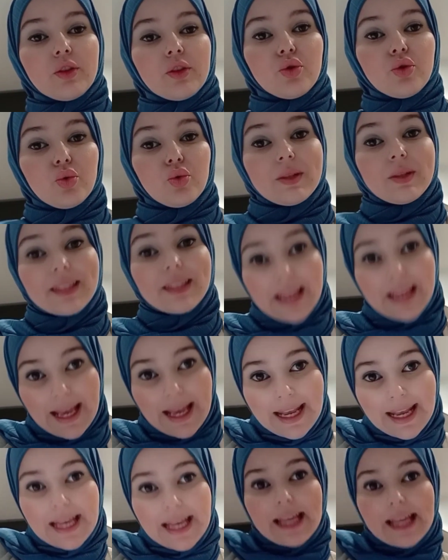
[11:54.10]

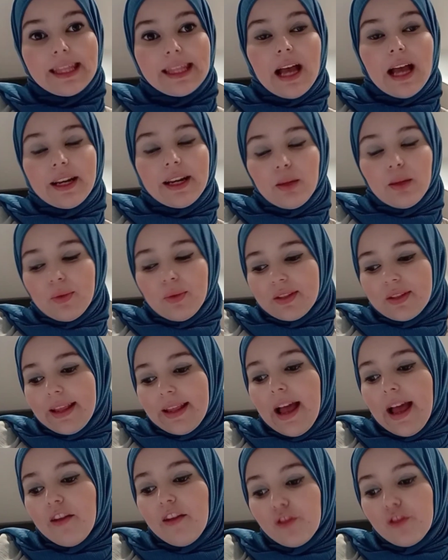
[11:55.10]
say the animals they
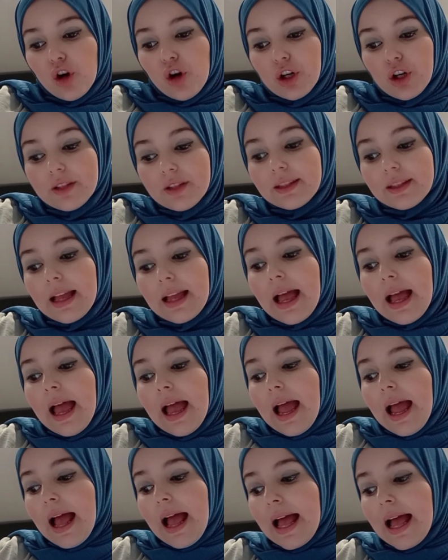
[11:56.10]
have learned.
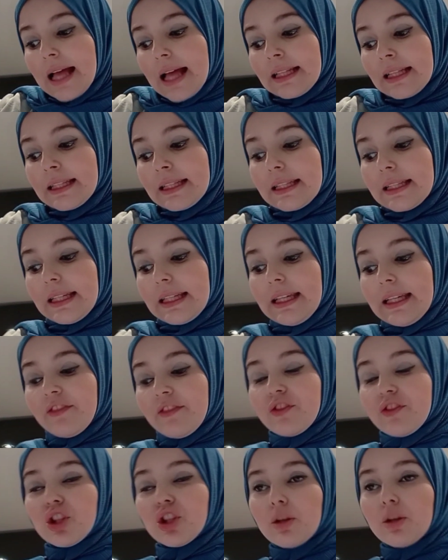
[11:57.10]
And
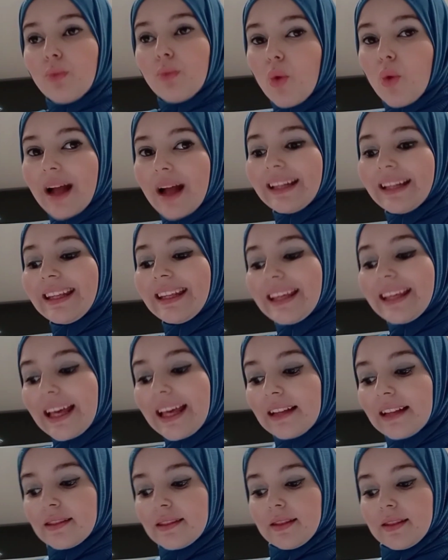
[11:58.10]
if someone
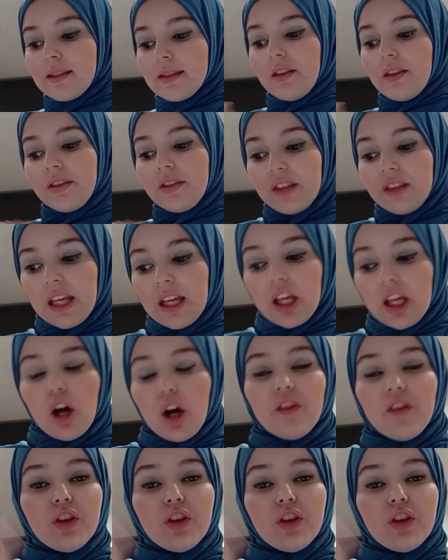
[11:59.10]
can't think of a